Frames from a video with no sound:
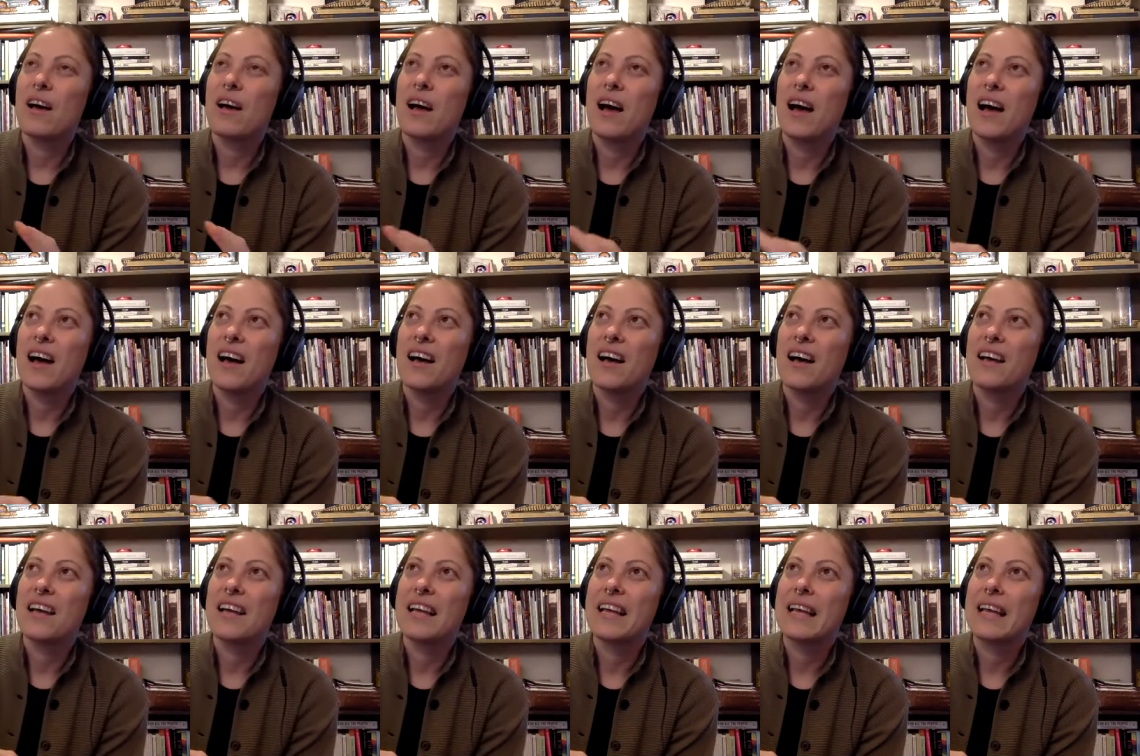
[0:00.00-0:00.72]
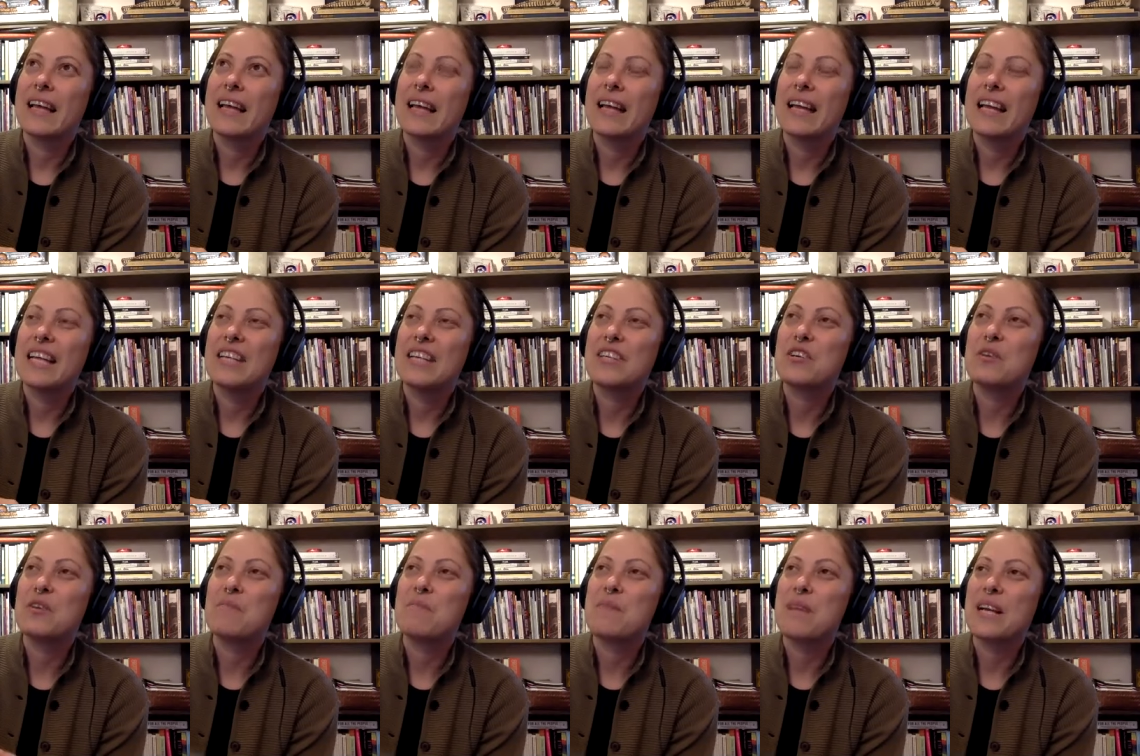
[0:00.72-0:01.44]
uh,
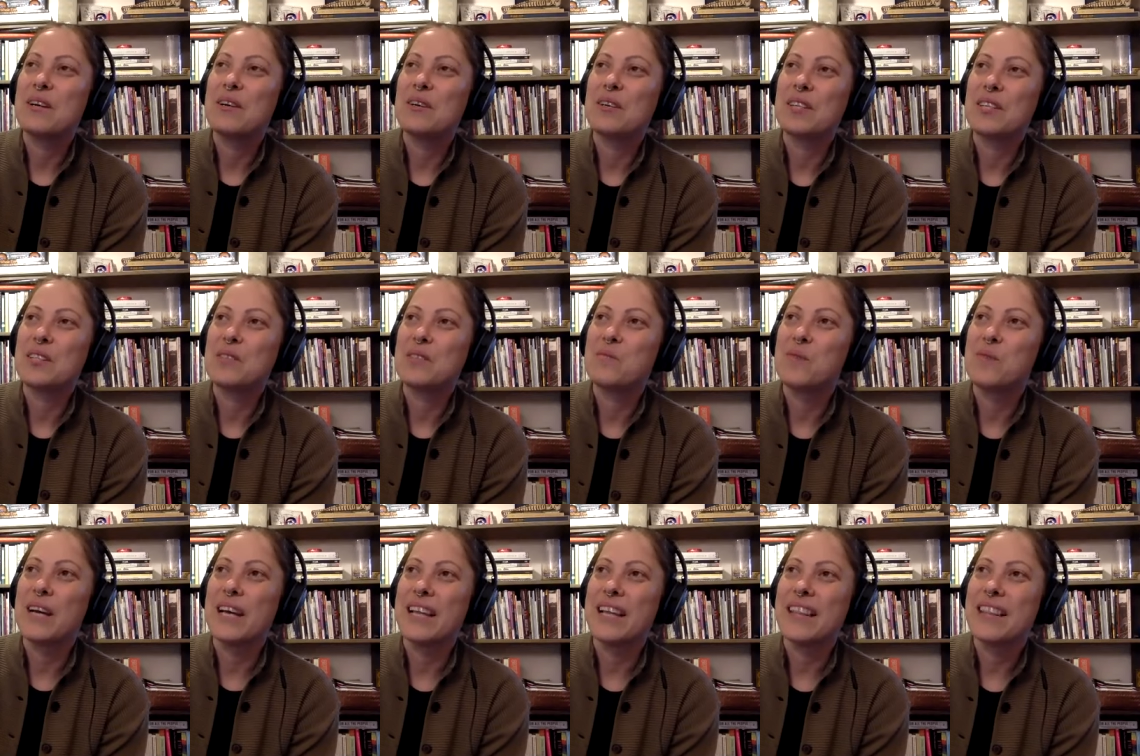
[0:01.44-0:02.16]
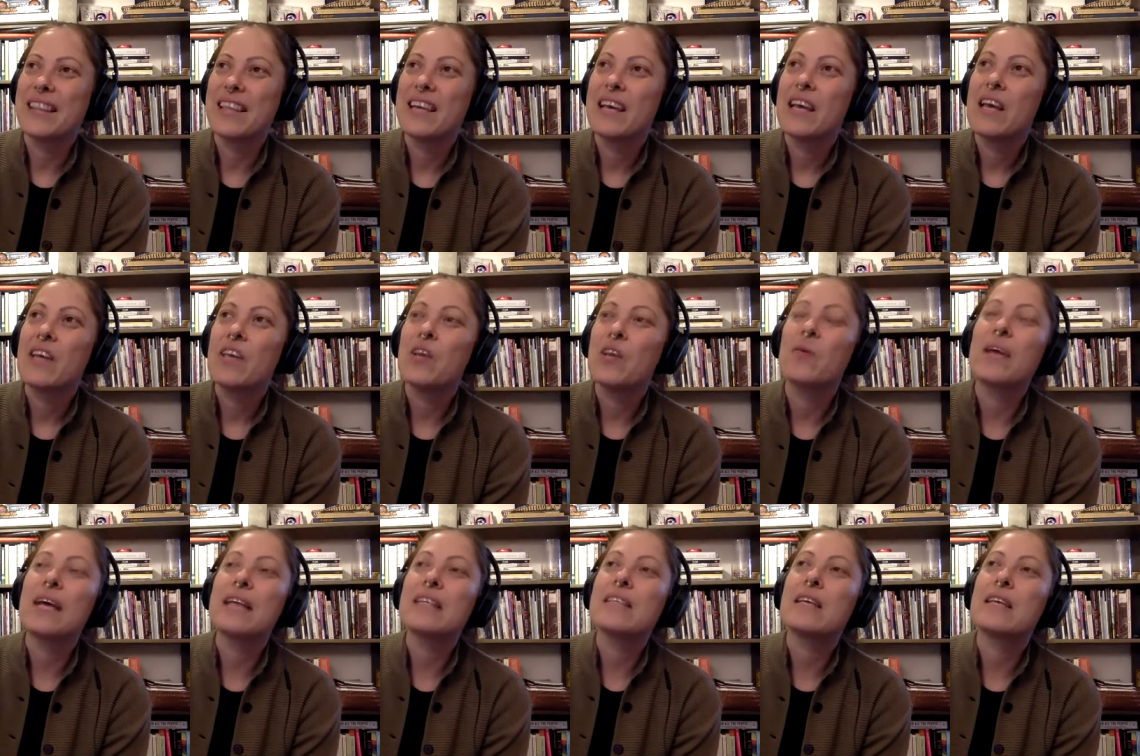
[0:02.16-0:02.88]
intermingled with you
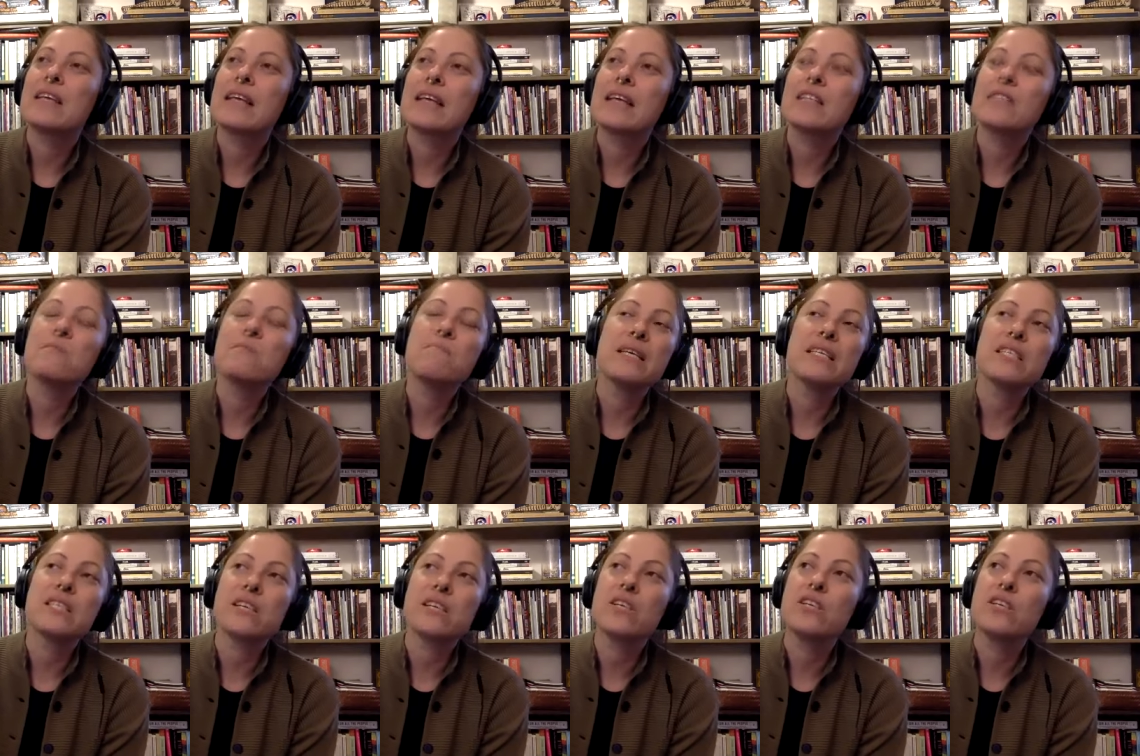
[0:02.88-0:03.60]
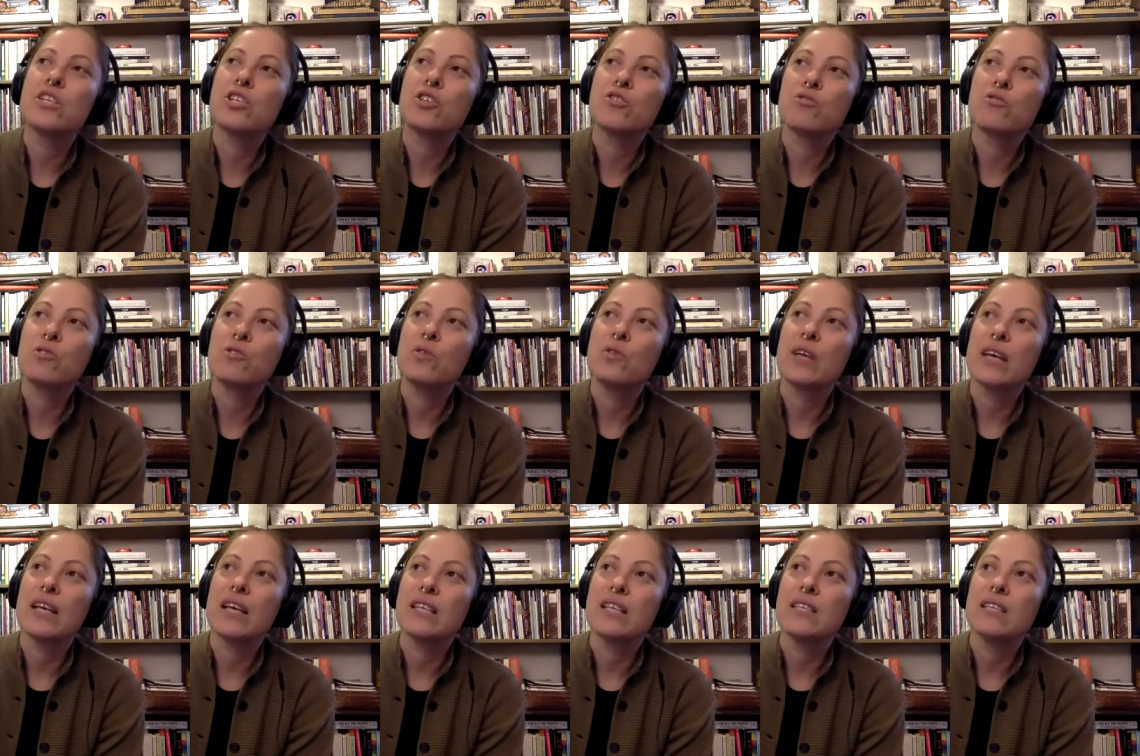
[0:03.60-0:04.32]
know gets gets
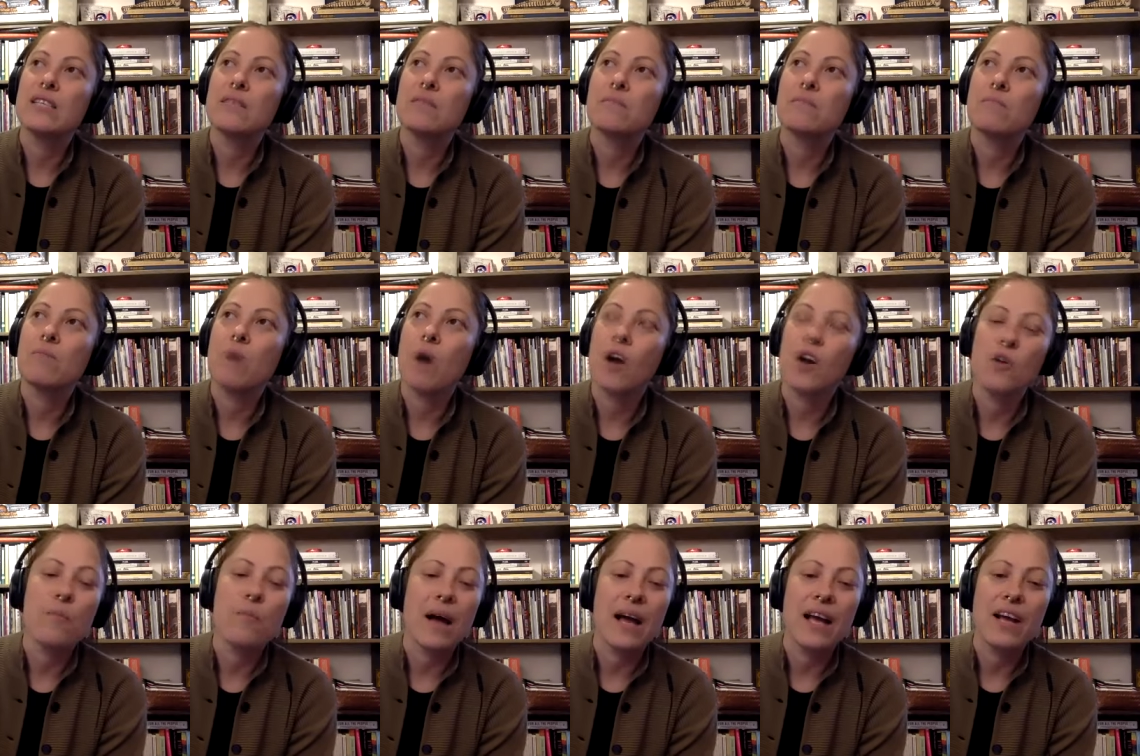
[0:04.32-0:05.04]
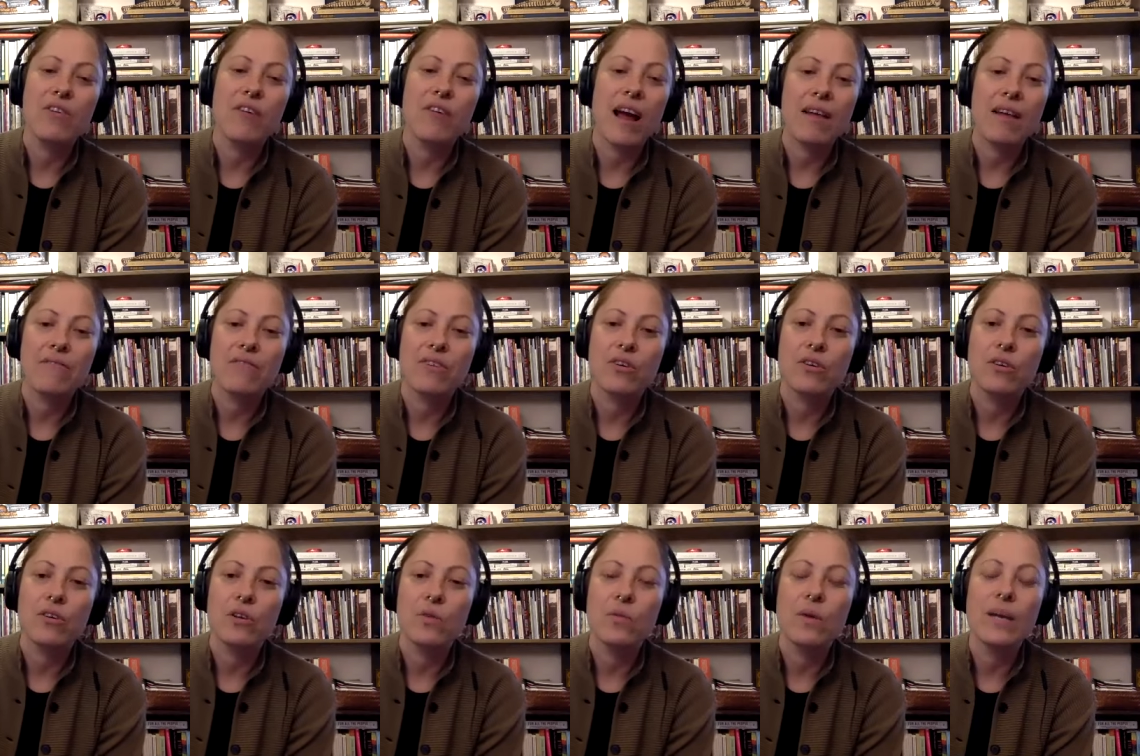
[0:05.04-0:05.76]
misconstrued as
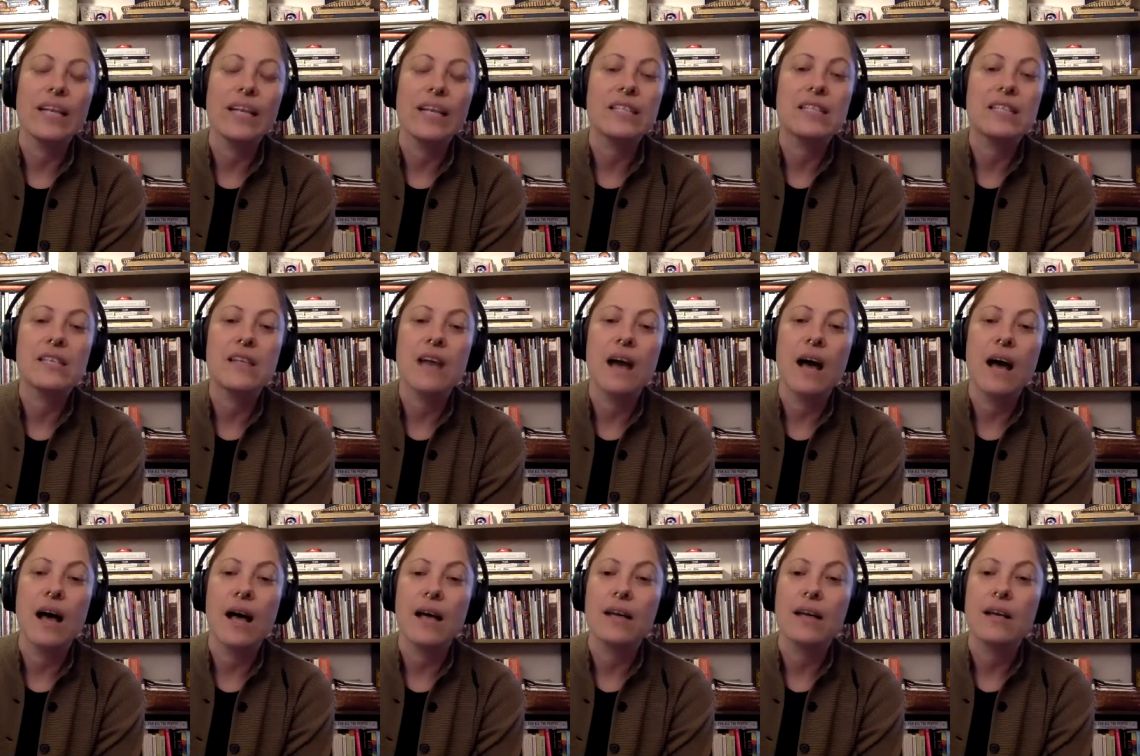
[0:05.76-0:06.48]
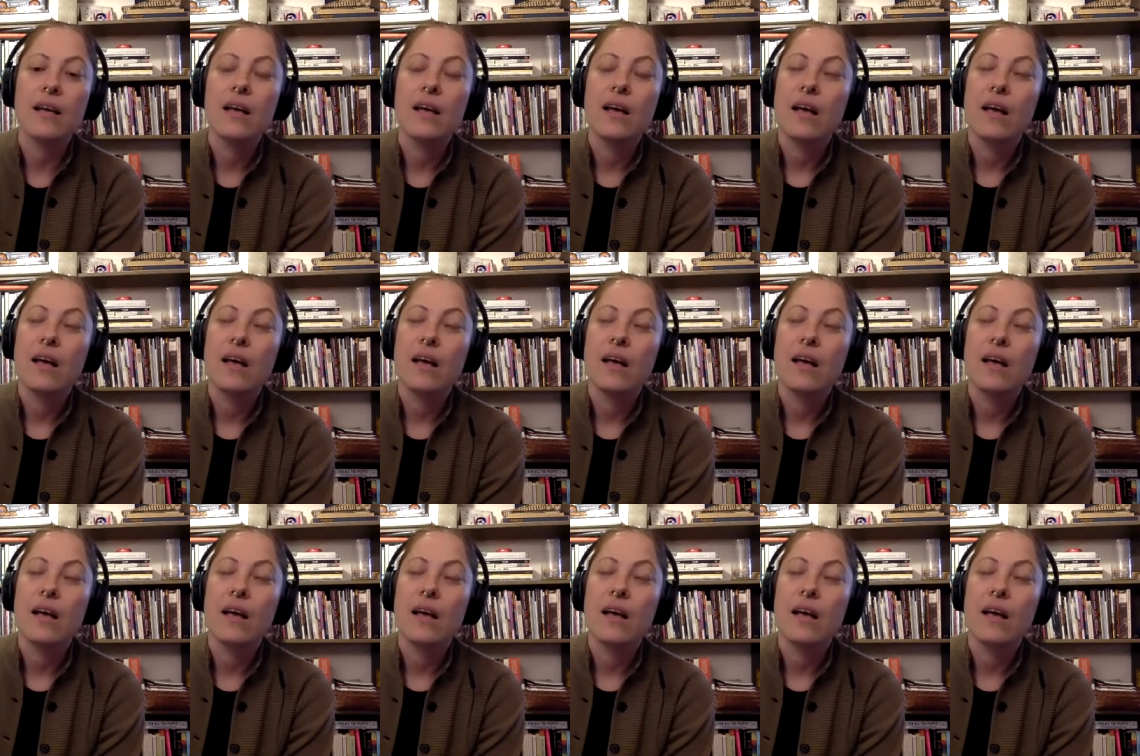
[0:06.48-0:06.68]
autobiographical when it's not